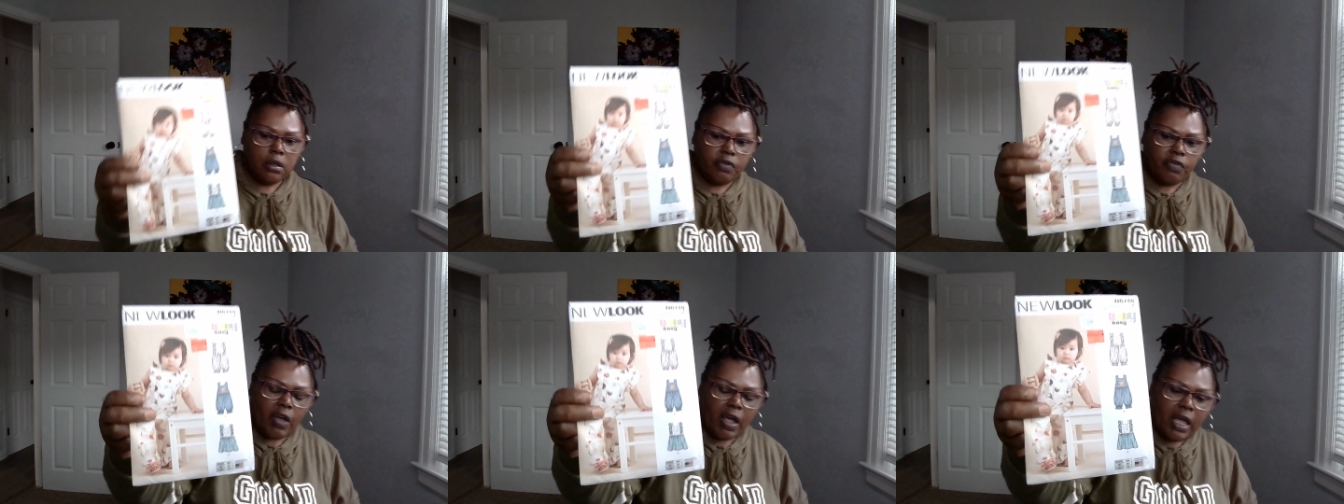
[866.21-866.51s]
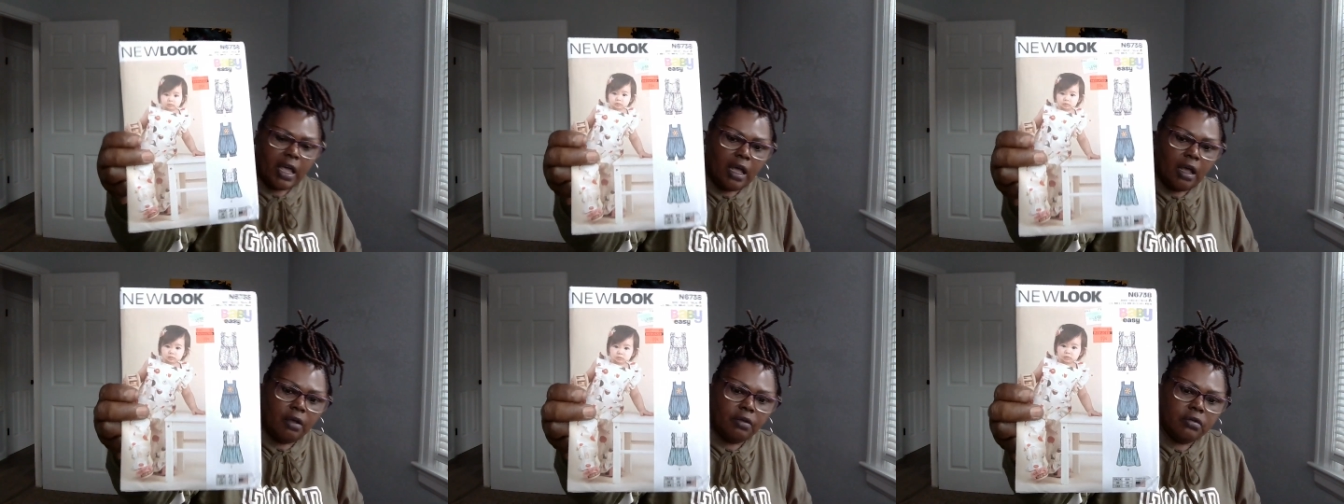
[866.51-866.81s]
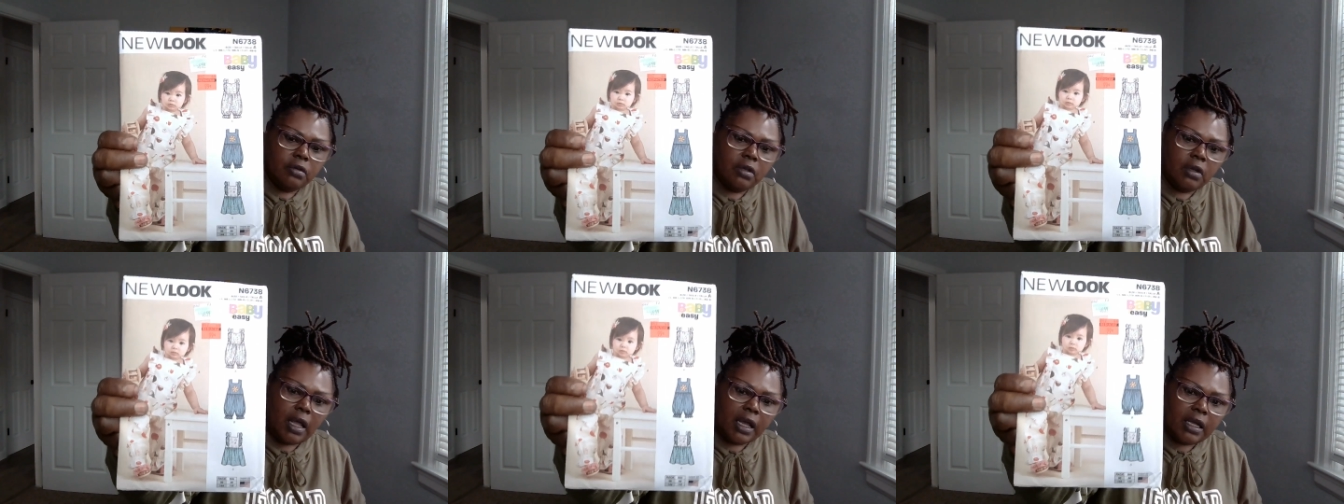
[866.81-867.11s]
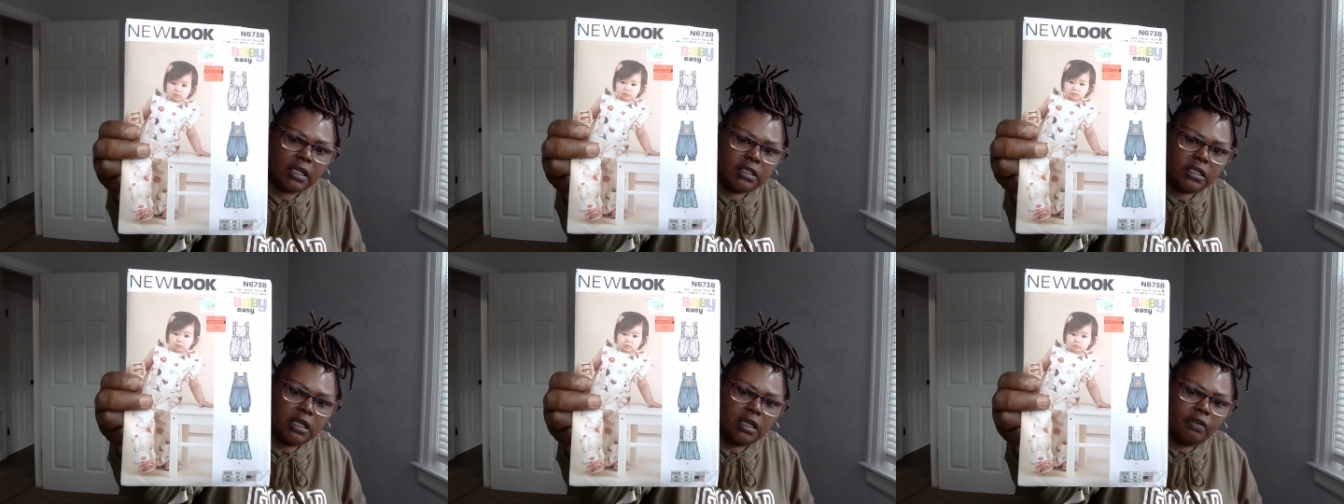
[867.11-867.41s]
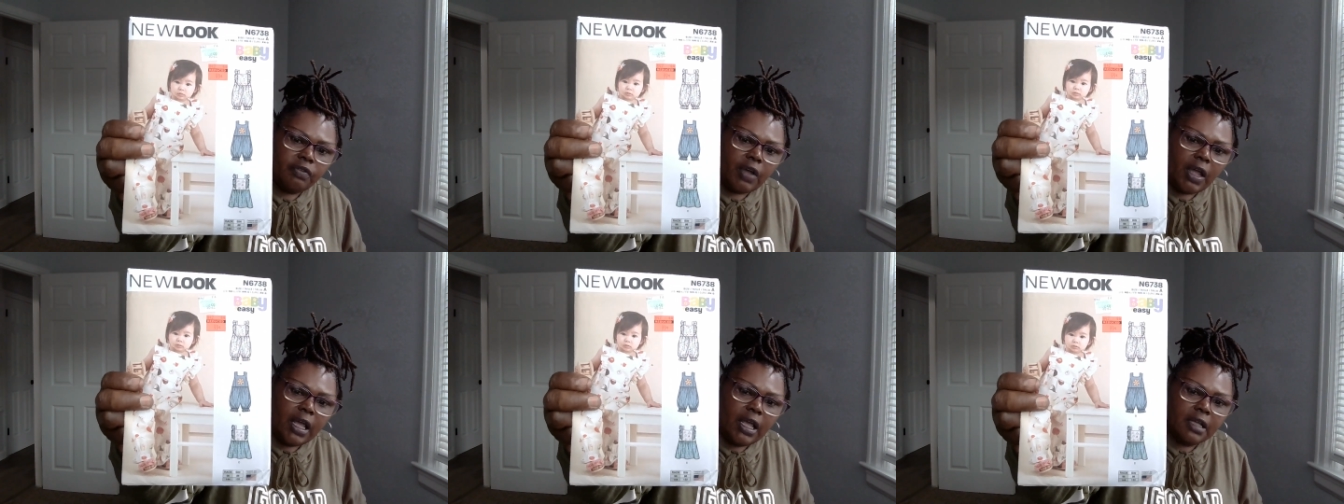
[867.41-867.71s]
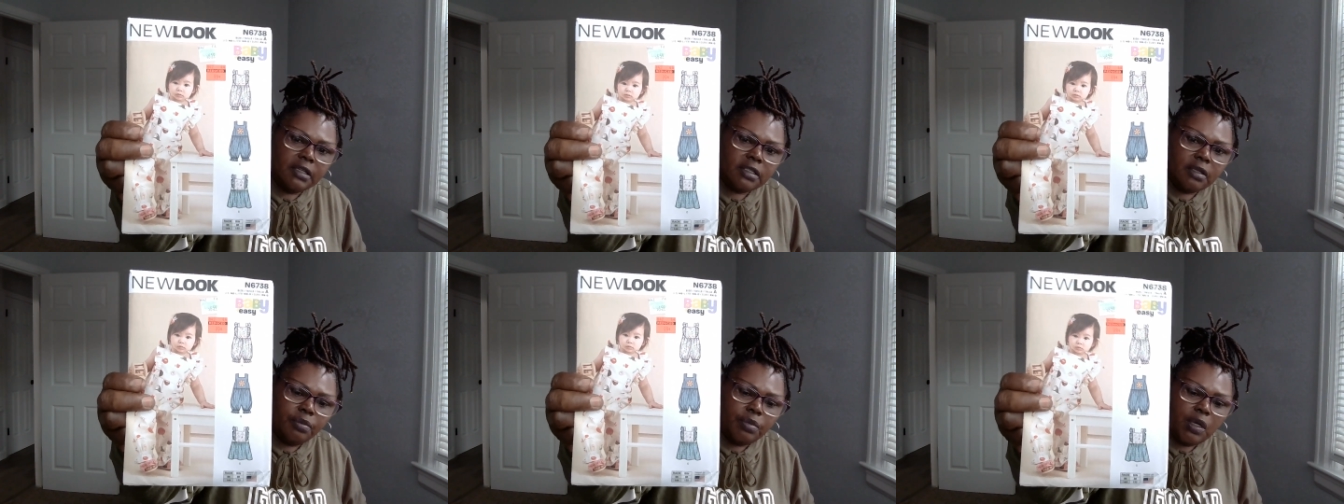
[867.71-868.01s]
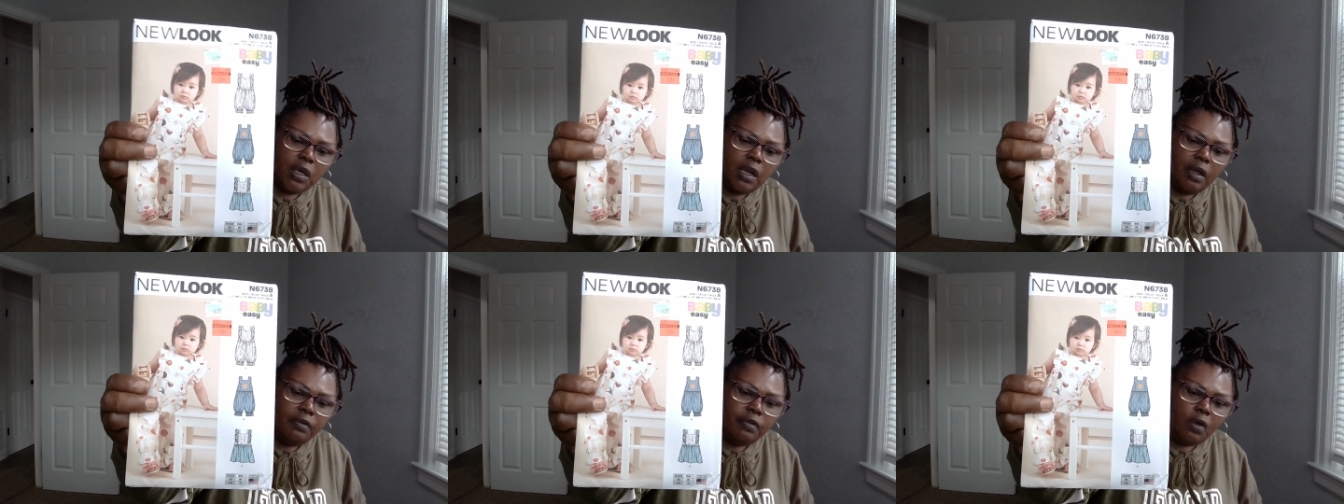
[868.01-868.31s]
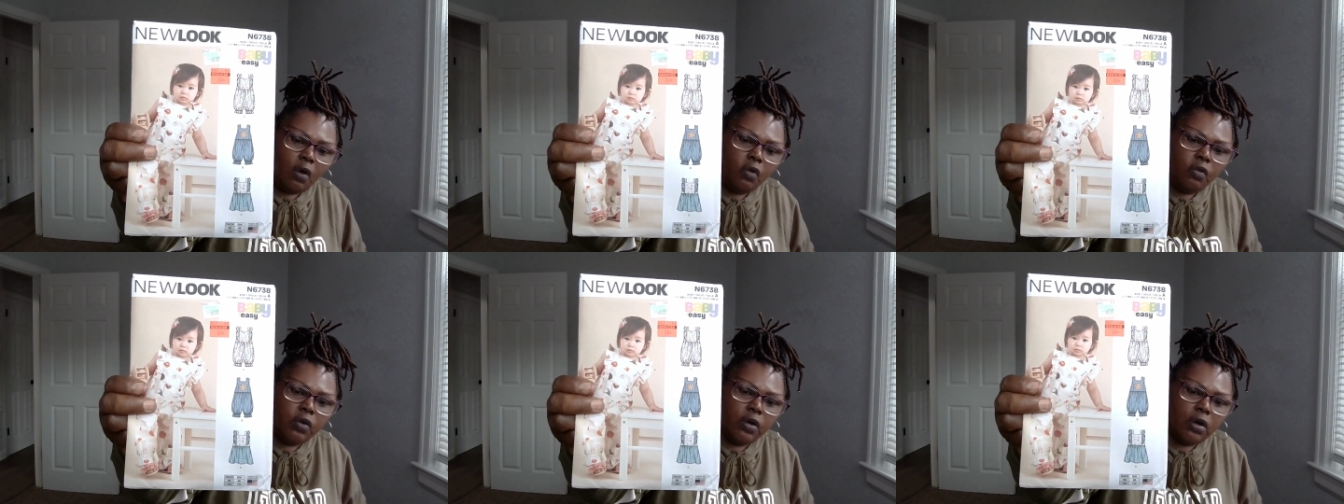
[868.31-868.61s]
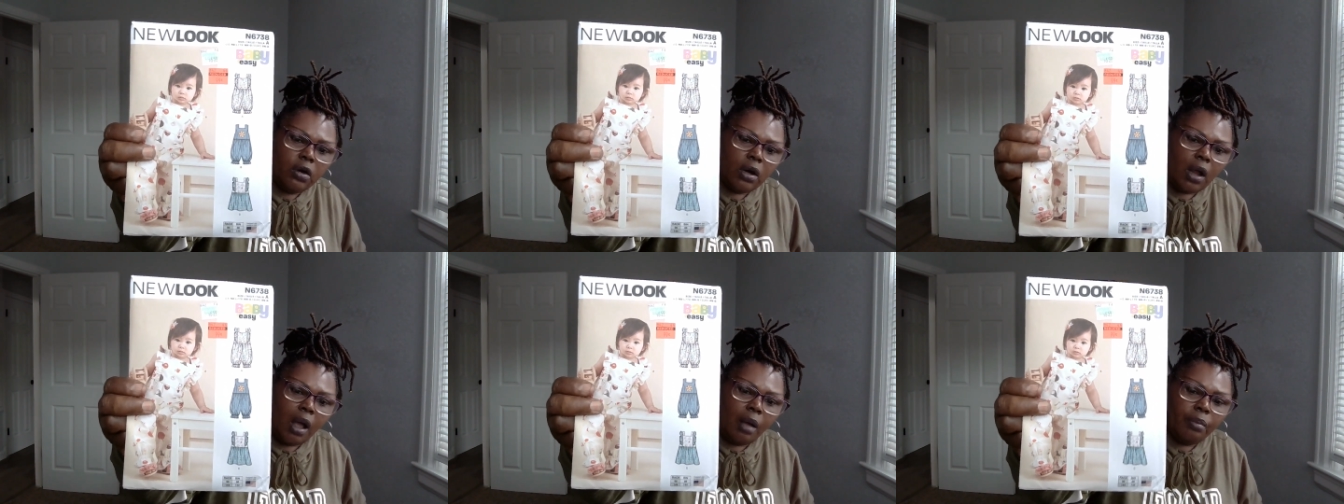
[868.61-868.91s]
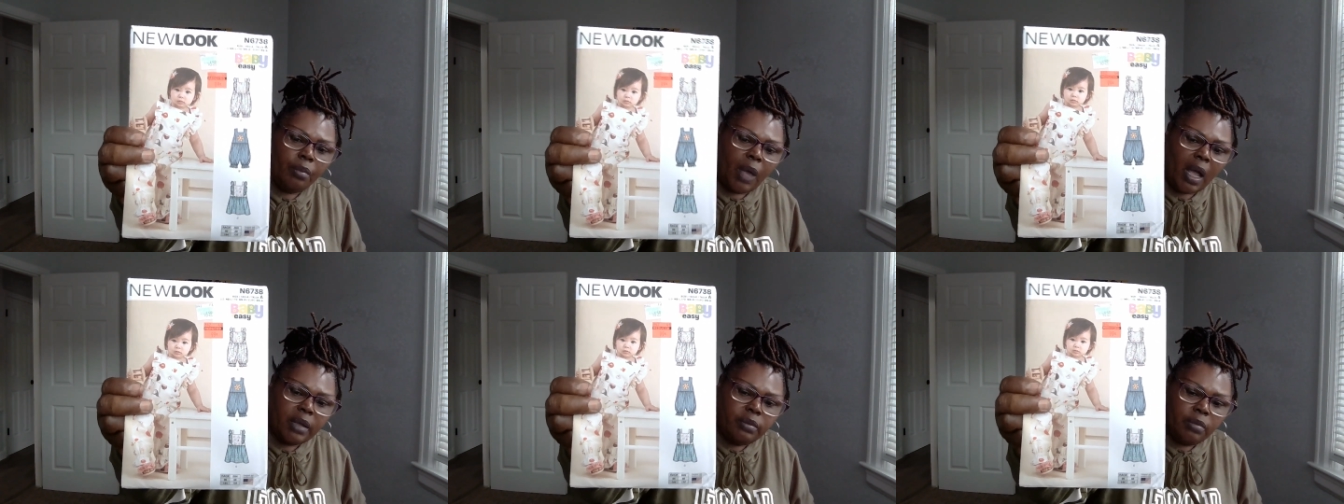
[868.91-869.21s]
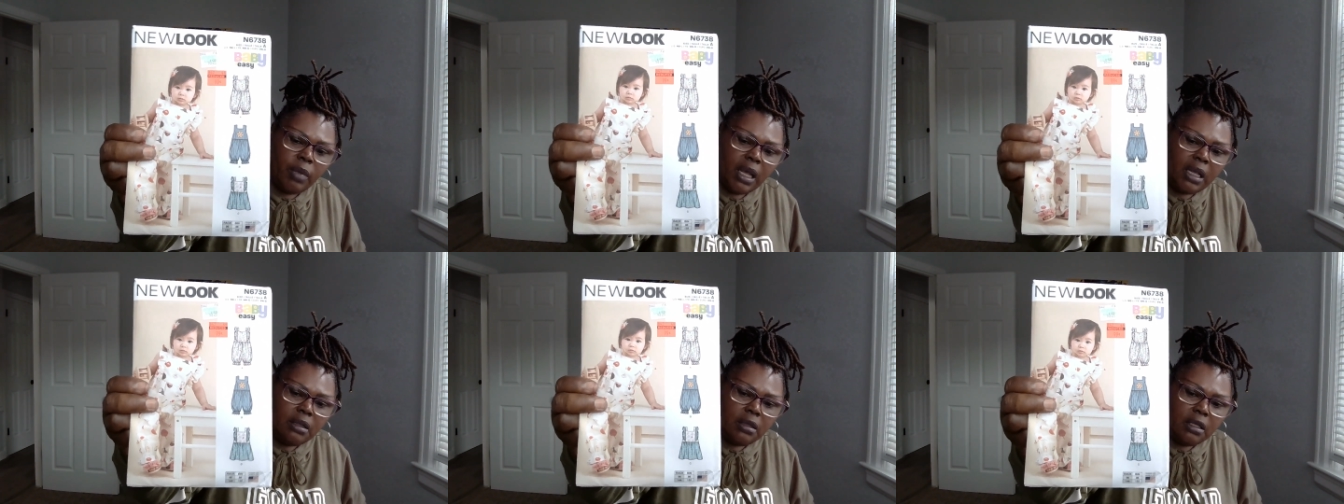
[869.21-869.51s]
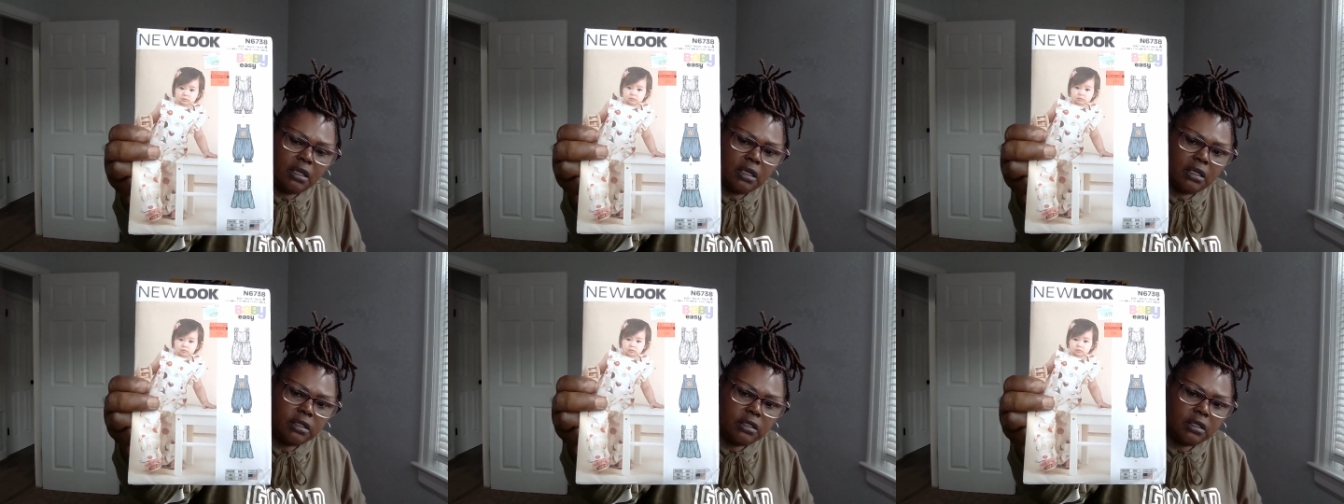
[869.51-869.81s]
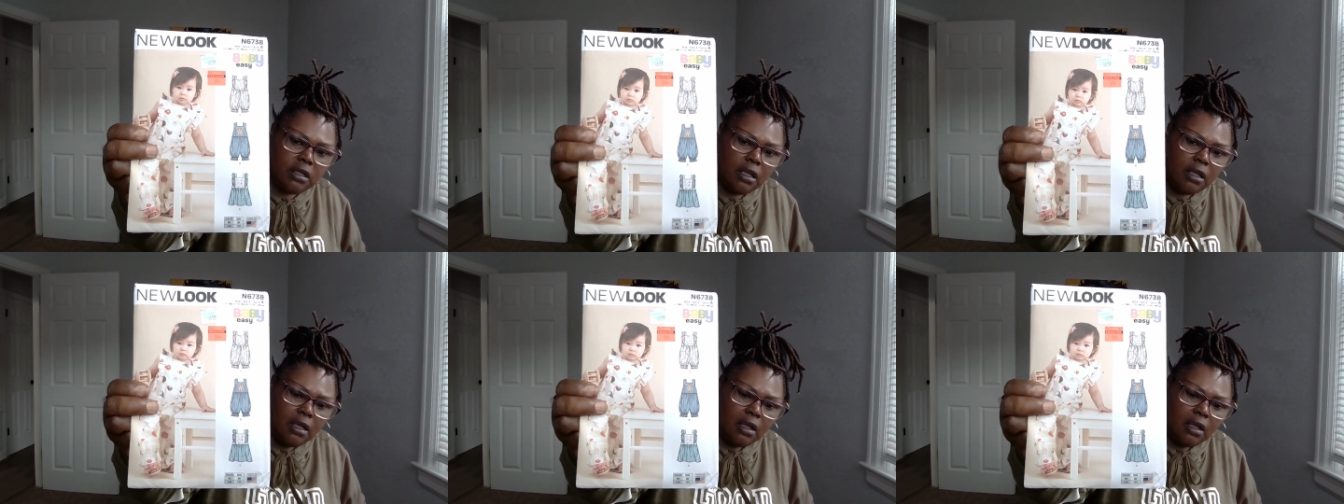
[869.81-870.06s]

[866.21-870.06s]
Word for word: If I have, like I said, if I have something left over, I might make this